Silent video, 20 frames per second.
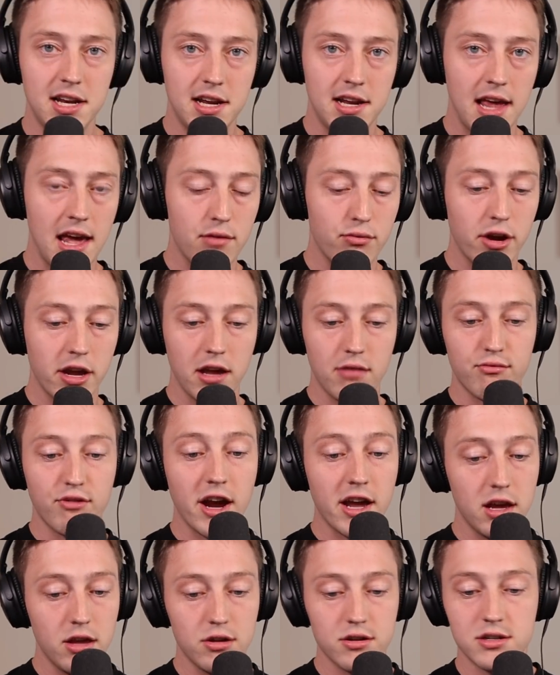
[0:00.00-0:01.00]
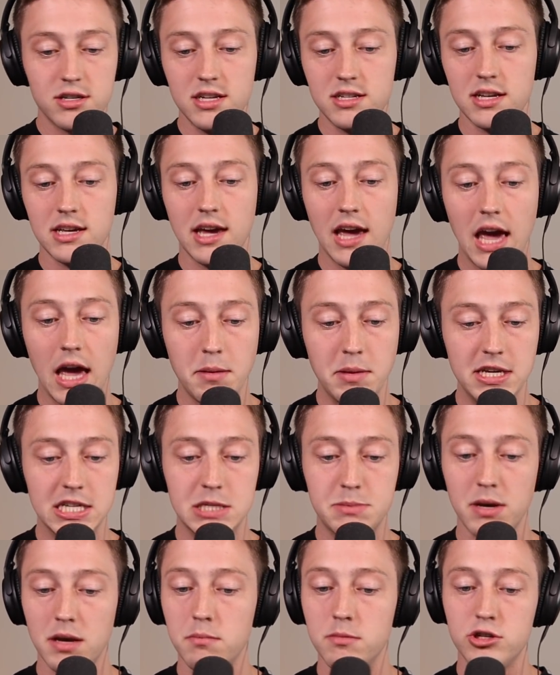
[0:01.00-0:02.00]
in a regular season game. He
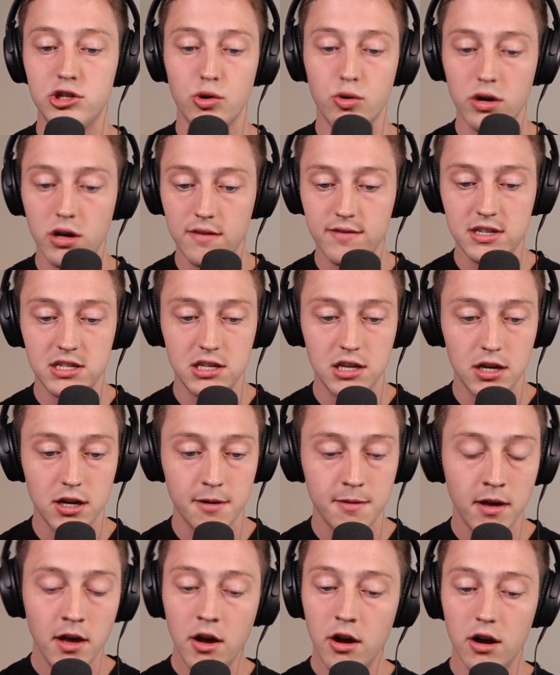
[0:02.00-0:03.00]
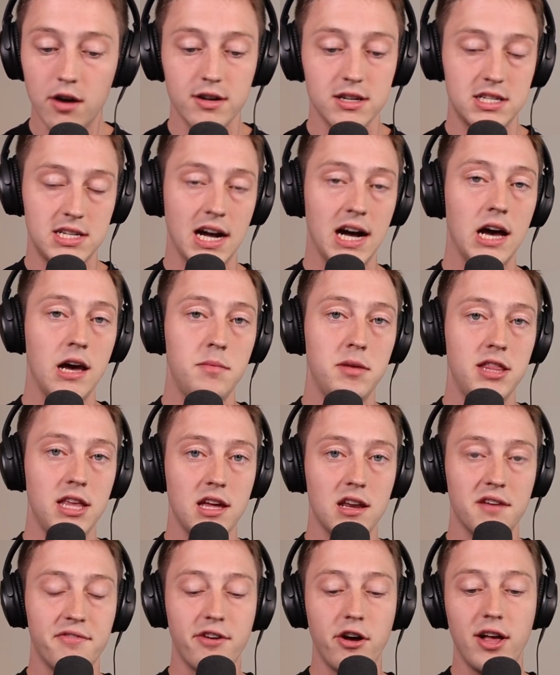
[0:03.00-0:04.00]
spent majority of his year or his time in
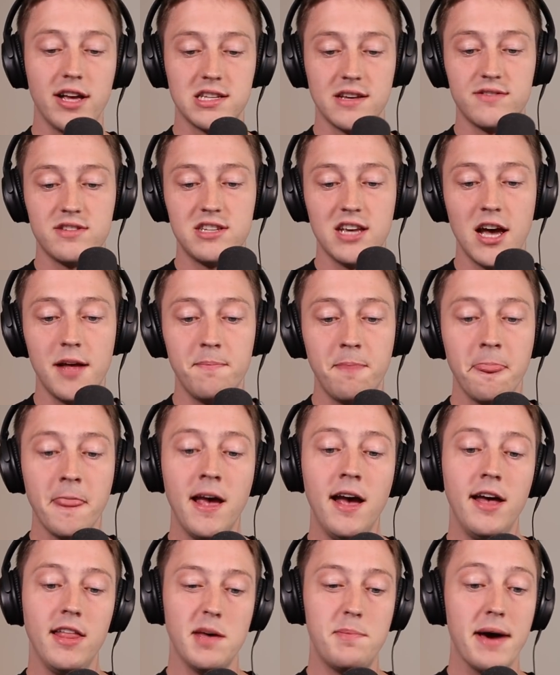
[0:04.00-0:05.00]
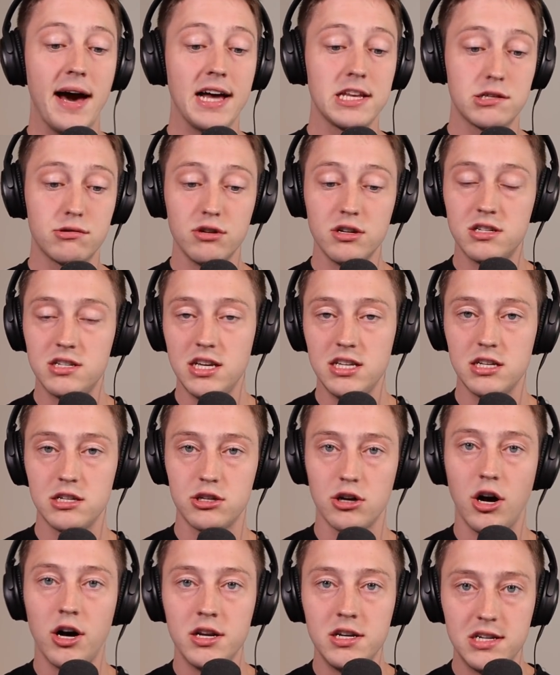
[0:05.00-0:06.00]
the NFL, as I've said, the past three seasons
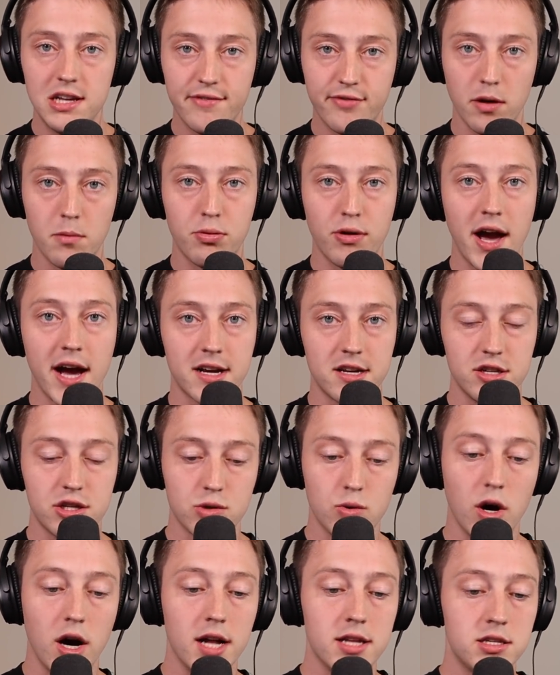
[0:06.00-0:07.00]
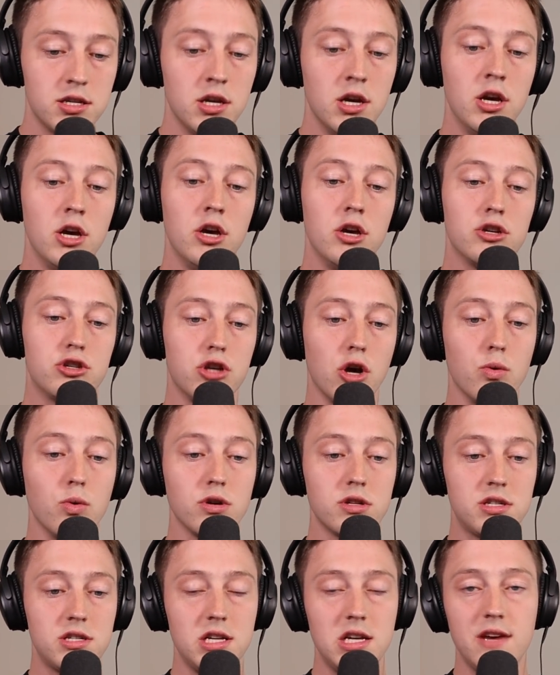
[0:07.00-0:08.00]
on different practice squads. So
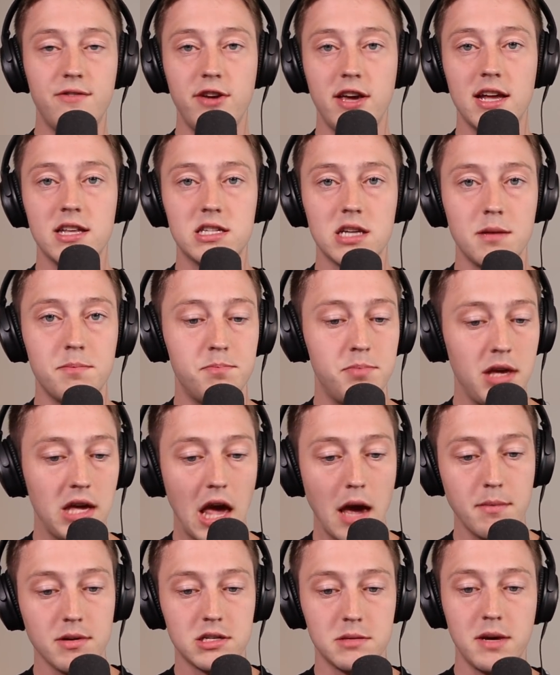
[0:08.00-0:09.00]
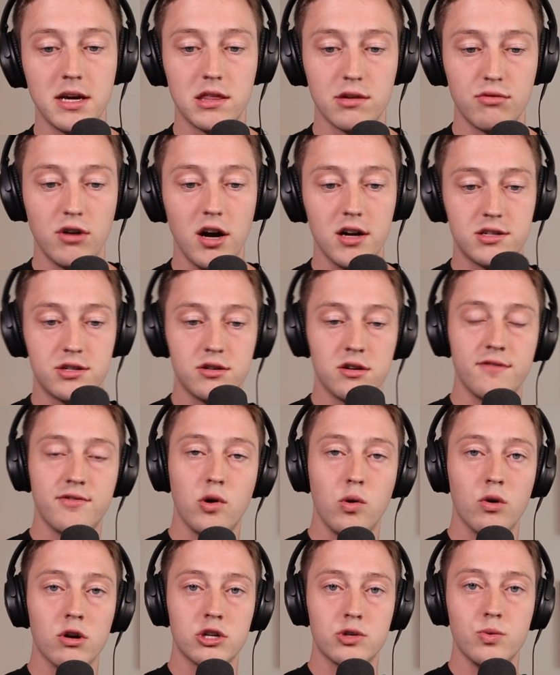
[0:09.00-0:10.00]
we'll see if he ends up being able to make the roster, of
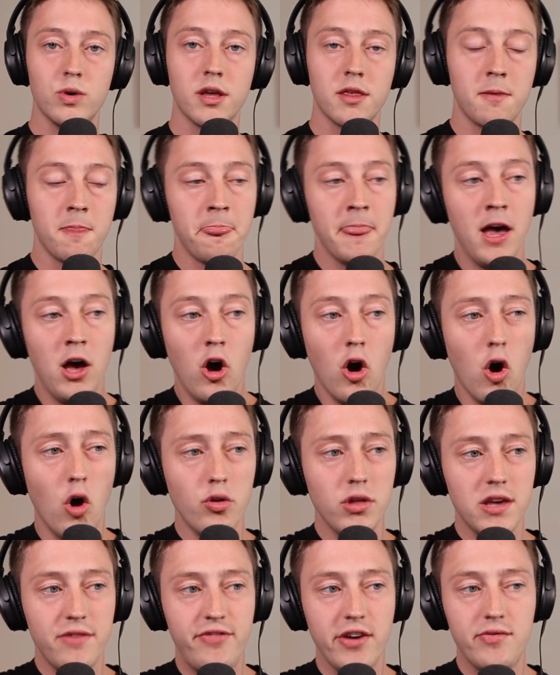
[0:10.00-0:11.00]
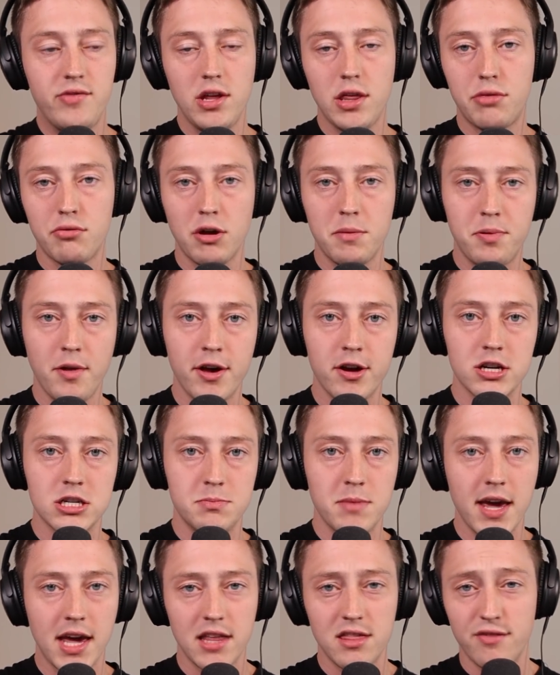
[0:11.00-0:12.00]
course, with only 53 players
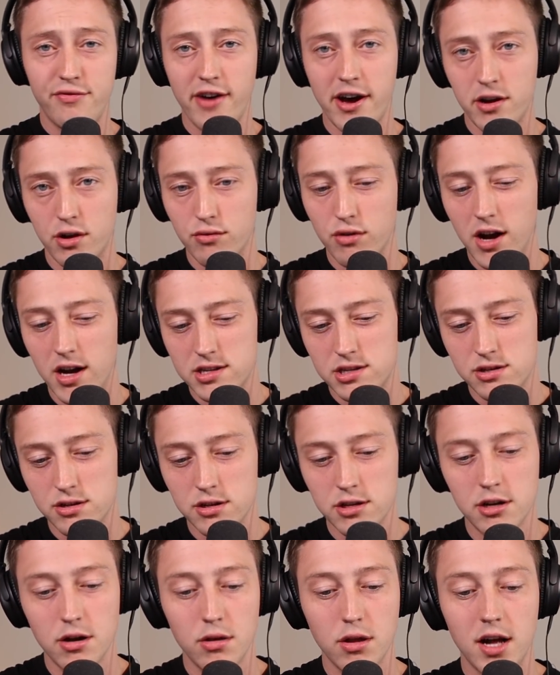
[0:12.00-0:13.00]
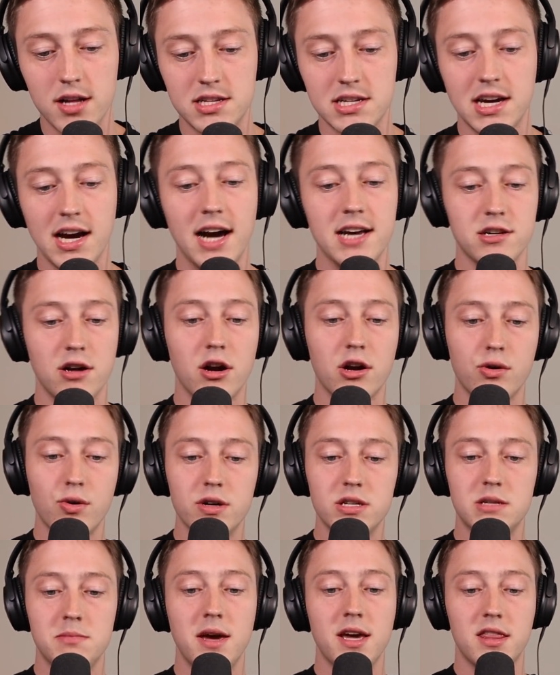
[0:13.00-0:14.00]
making the final roster. You know, lots of guys aren't
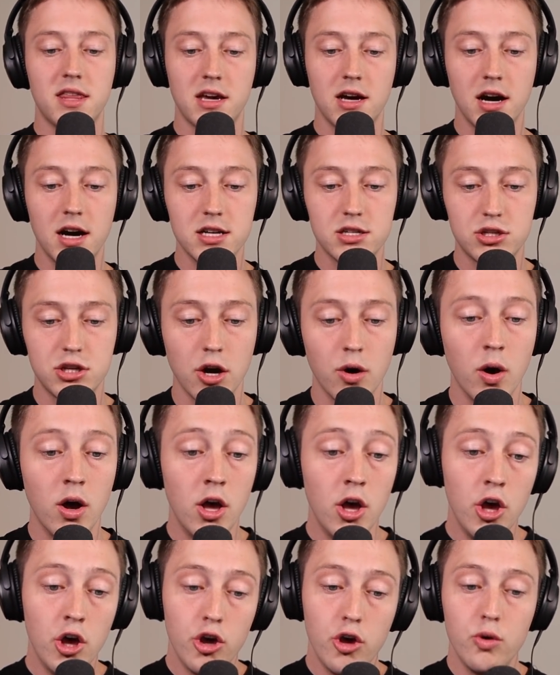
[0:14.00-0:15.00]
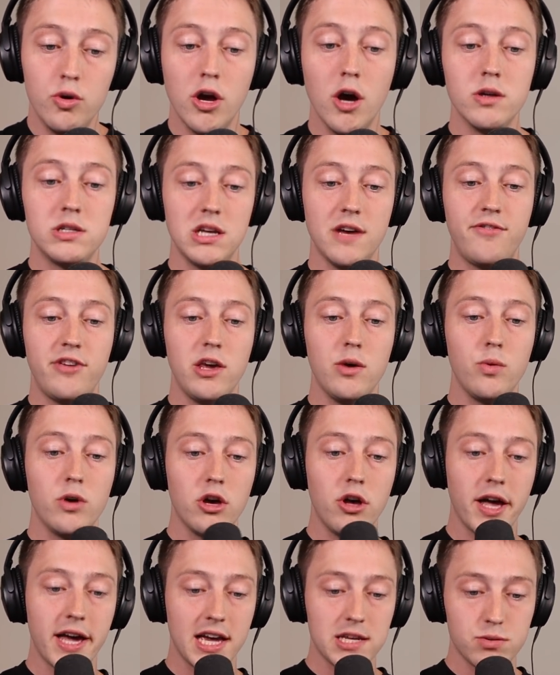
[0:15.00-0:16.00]
going to make the cut. So who knows if he
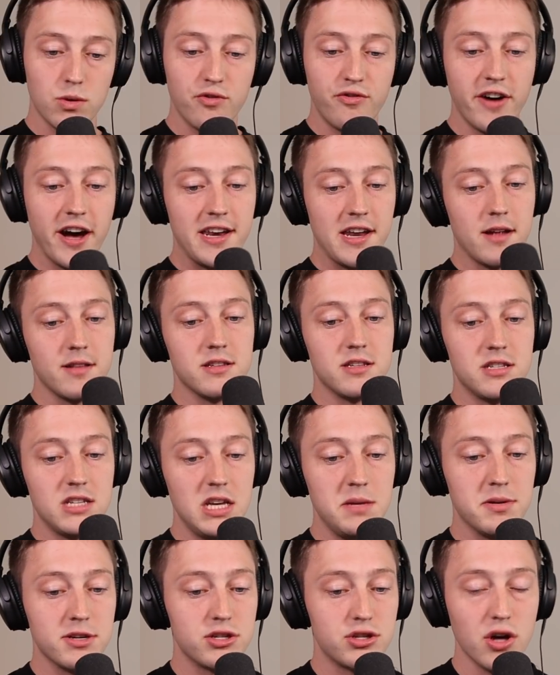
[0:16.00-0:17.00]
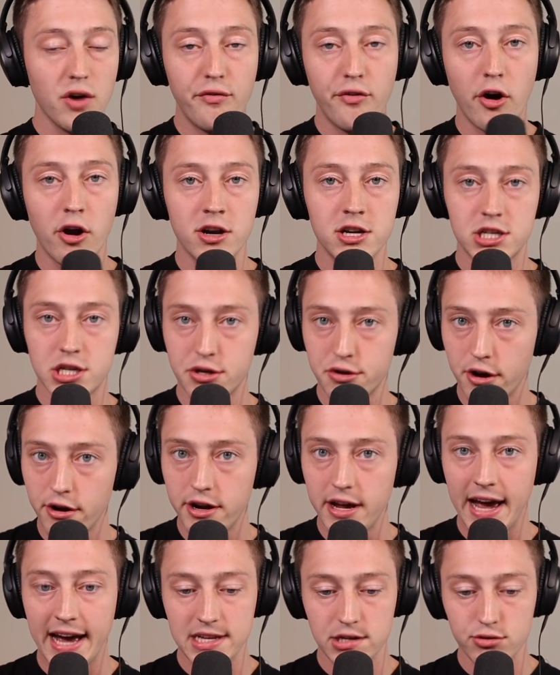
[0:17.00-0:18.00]
will. I guess we'll find out and see. But so far in his career,
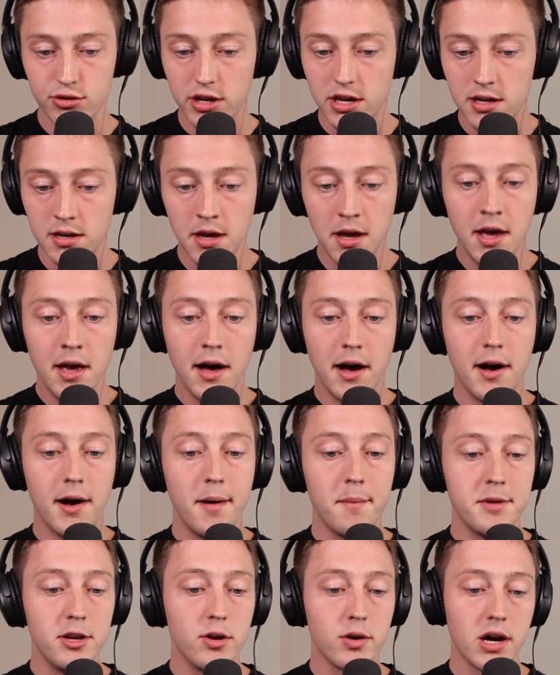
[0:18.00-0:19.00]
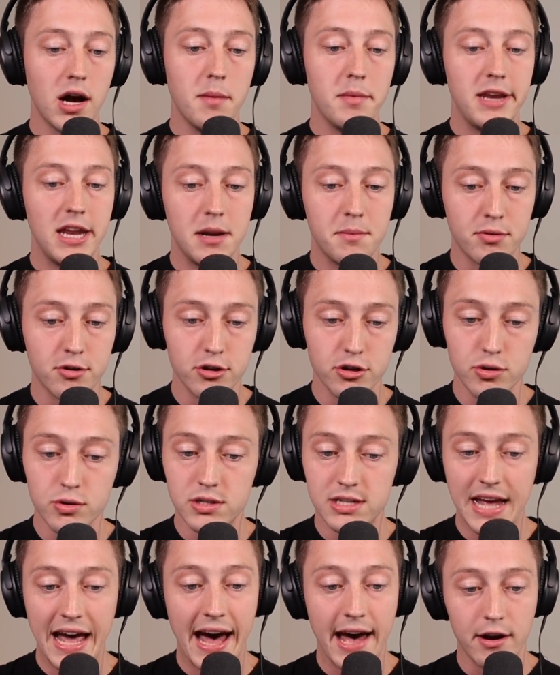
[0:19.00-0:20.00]
he hasn't really, you know, come in and
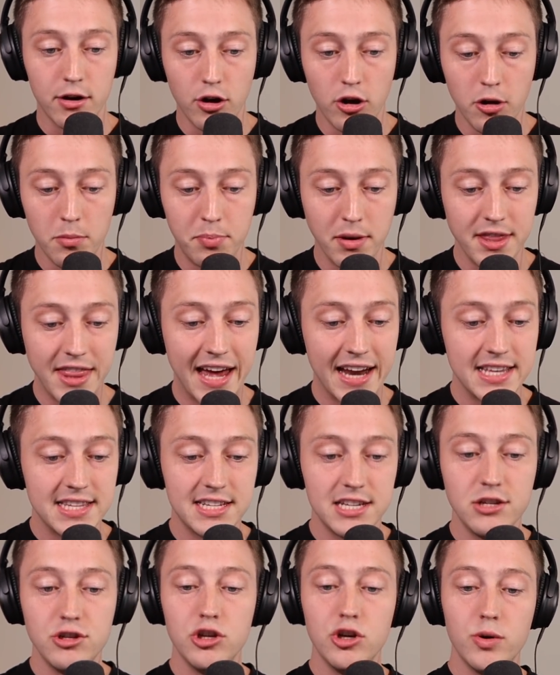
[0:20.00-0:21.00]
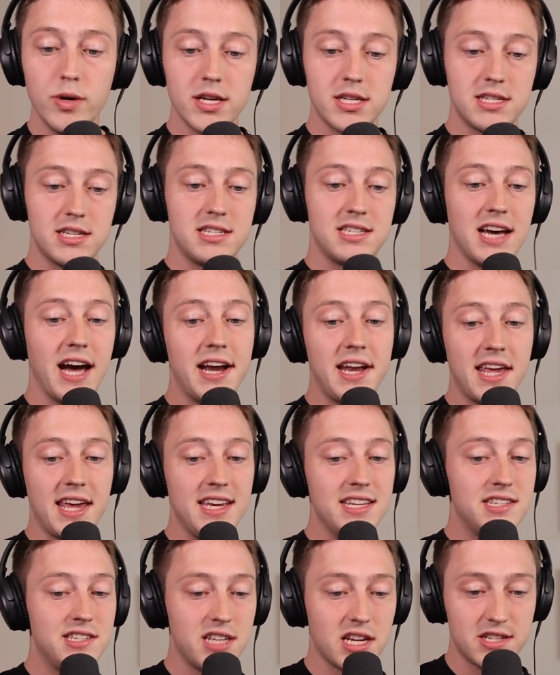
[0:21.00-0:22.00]
produced at all. But that is the newest signing.
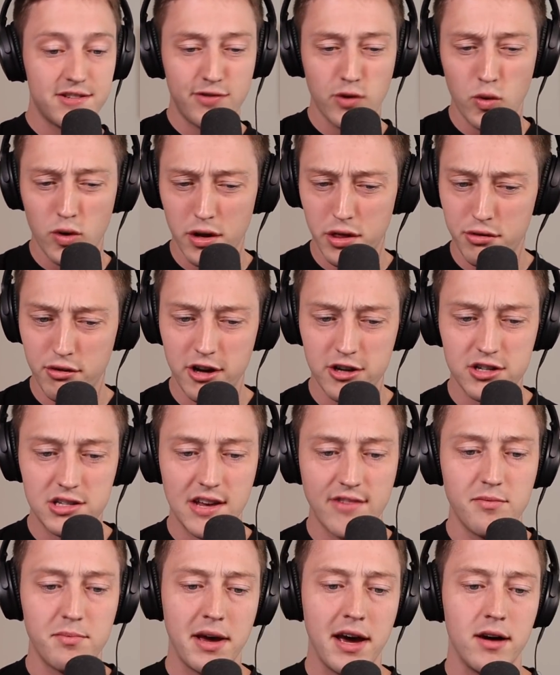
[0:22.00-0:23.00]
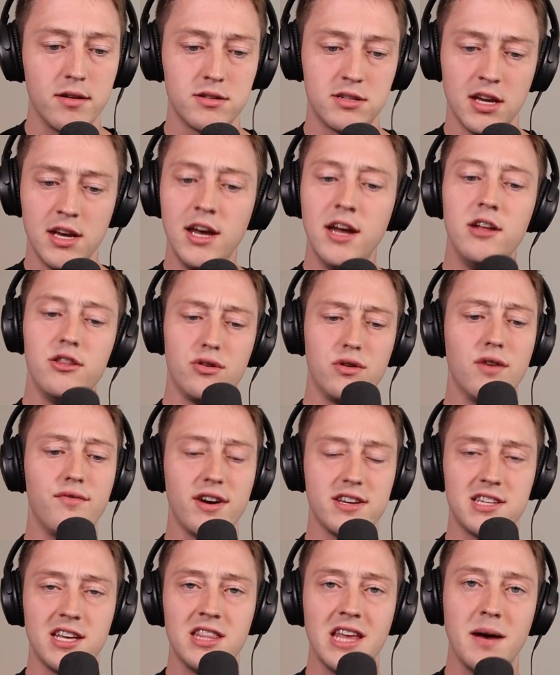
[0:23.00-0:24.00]
He's 6'4", 307 pounds. Don't know if
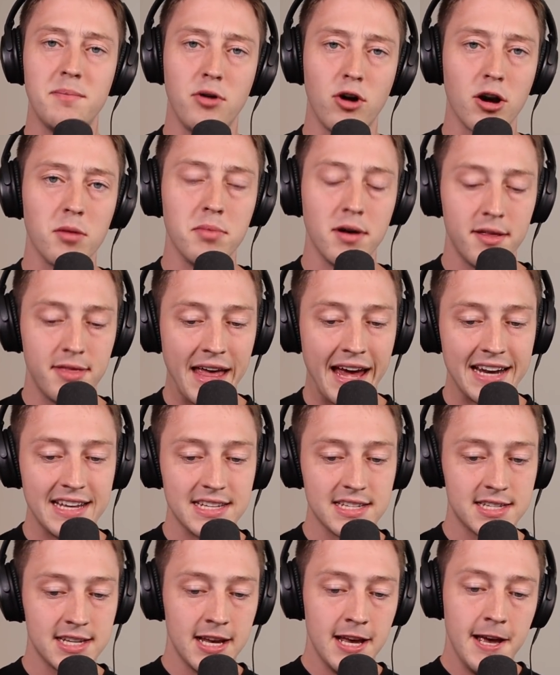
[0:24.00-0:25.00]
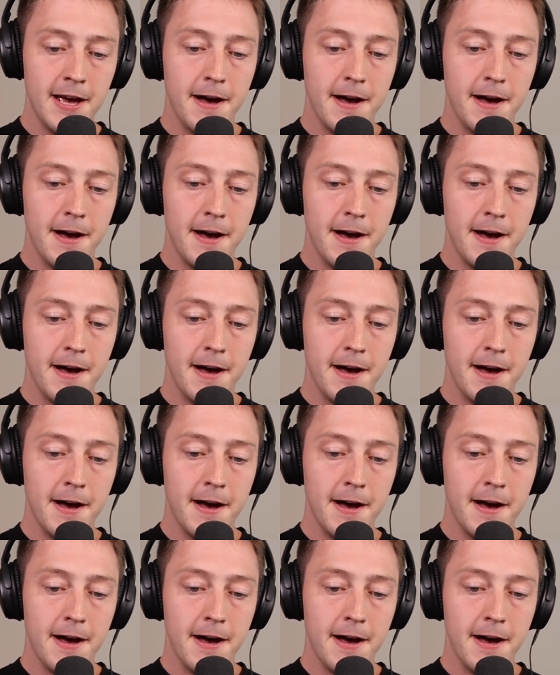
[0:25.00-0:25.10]
I said that part. But that is